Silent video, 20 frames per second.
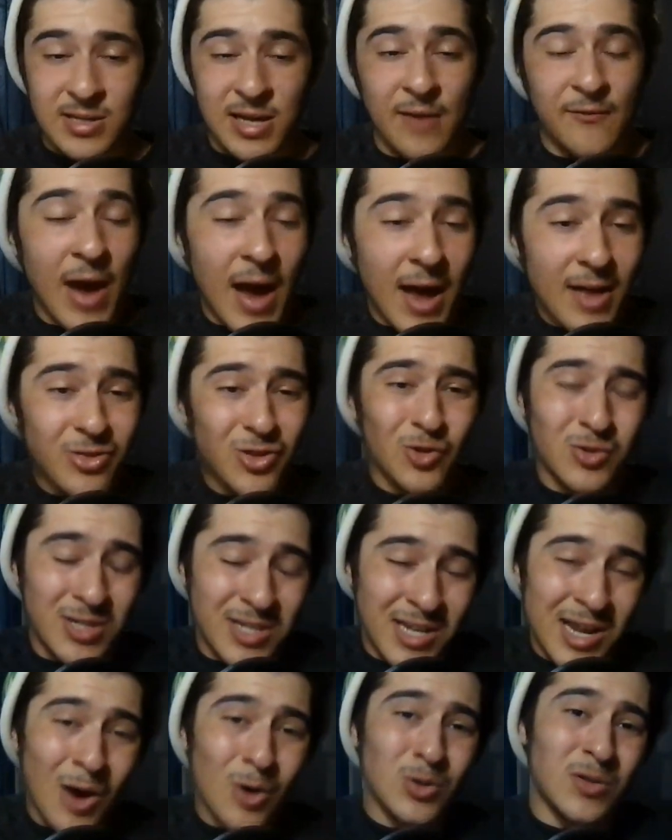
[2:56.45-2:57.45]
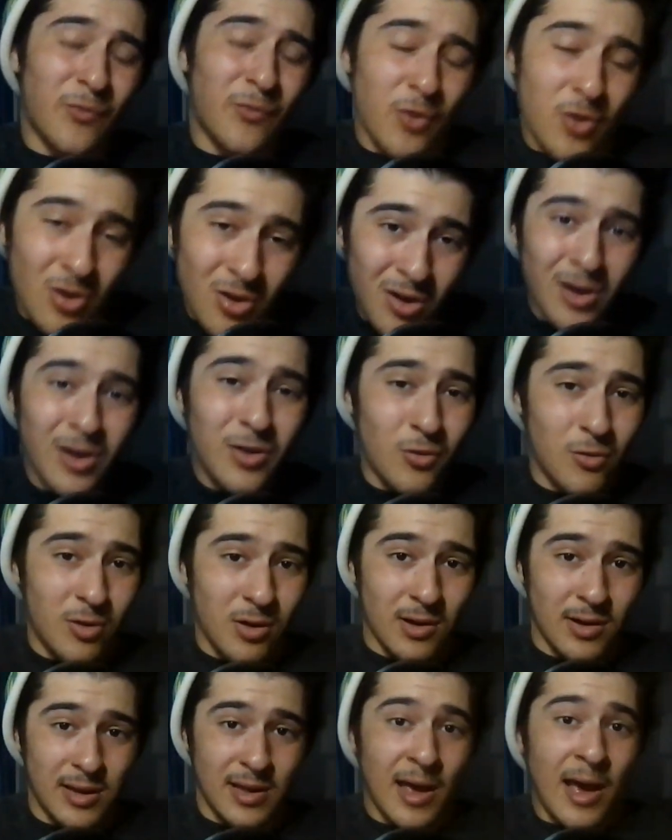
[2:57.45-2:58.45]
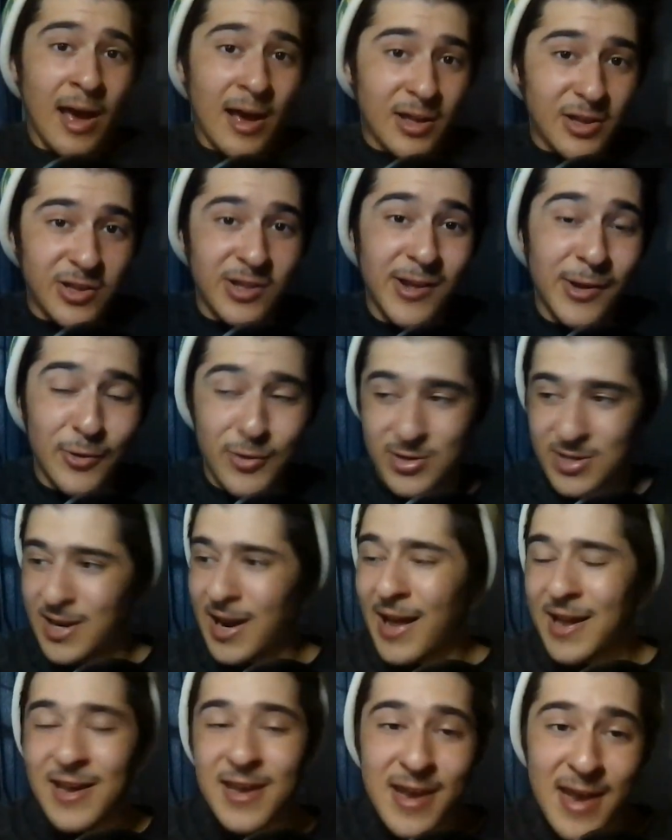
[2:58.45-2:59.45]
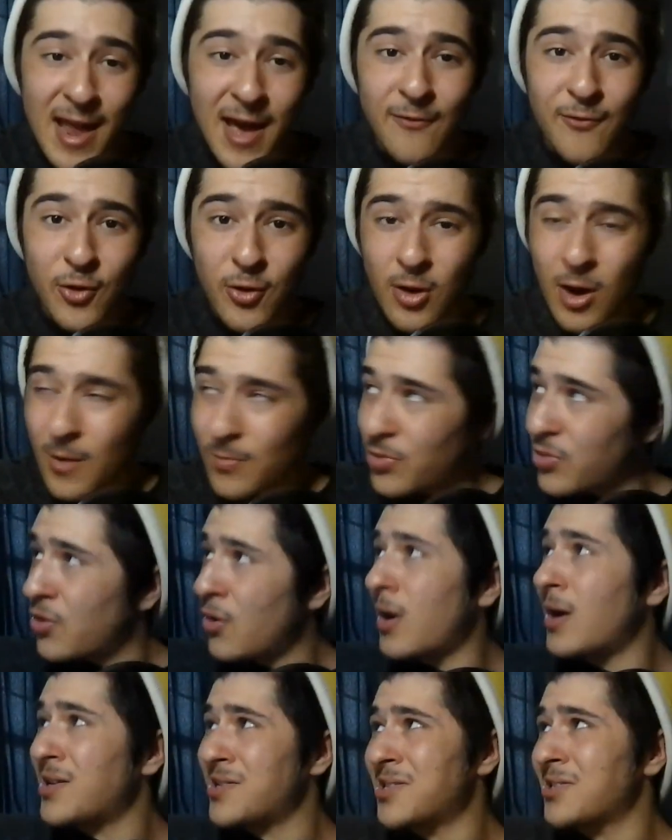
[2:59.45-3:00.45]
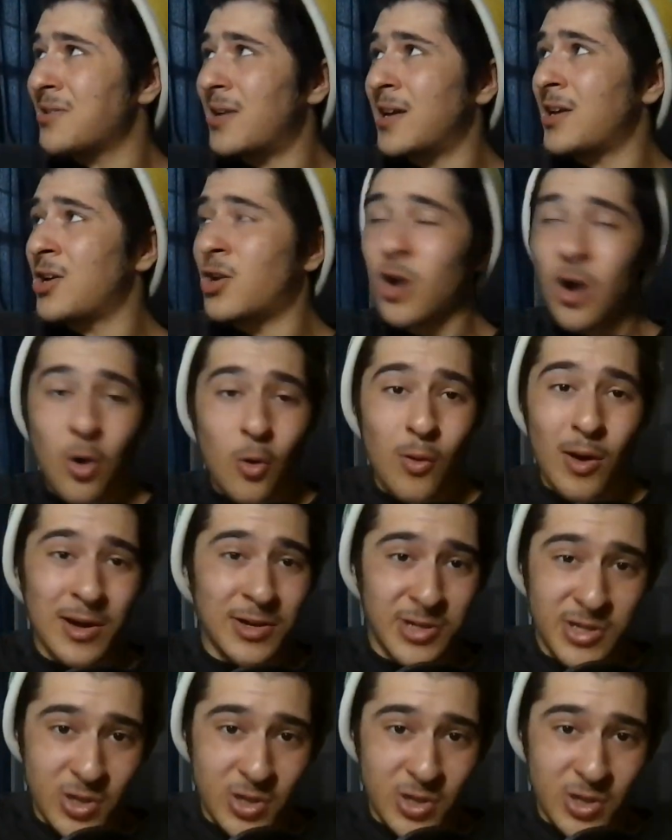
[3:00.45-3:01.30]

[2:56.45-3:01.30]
I've had those doubts for literally years, and I never thought to like go and